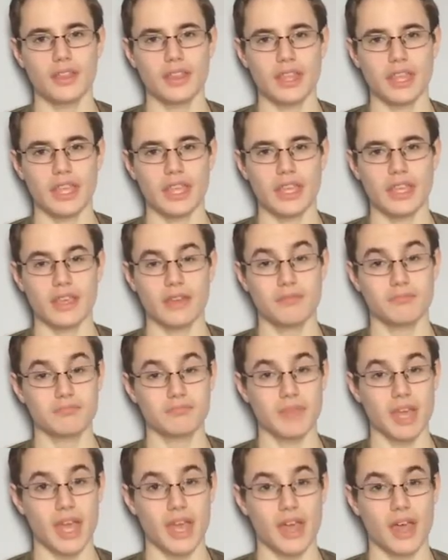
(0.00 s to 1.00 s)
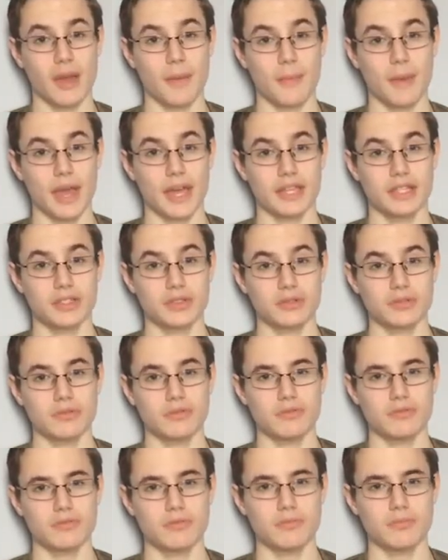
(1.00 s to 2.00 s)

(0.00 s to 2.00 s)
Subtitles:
the actual